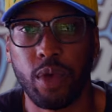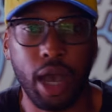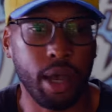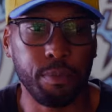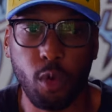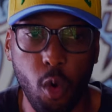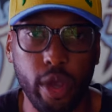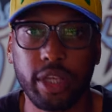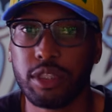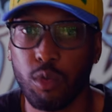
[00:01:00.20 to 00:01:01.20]
I'm
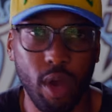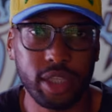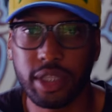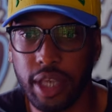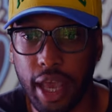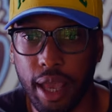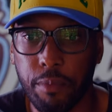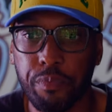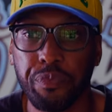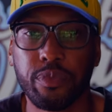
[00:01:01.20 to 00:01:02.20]
going to watch the
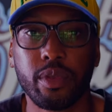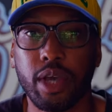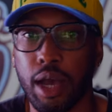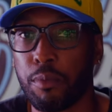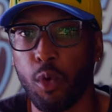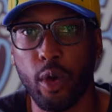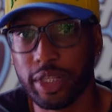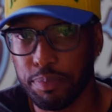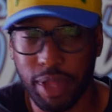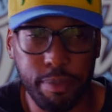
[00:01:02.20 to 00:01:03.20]
game. I'm going
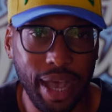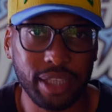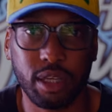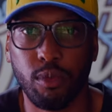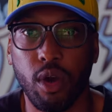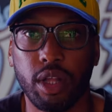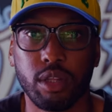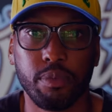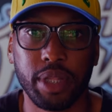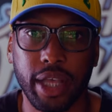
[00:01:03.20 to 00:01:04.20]
to play basketball a
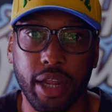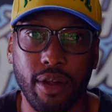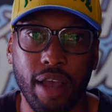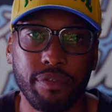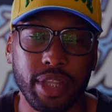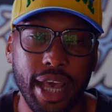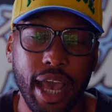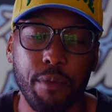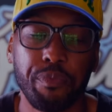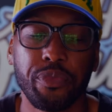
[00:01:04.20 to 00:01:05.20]
little bit later after
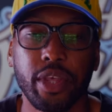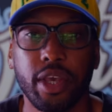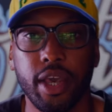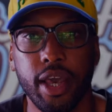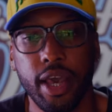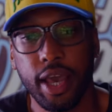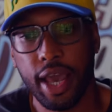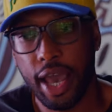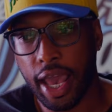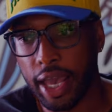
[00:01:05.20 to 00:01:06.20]
that.
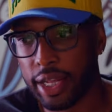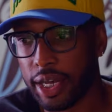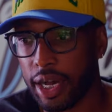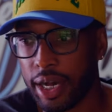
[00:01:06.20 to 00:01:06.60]
And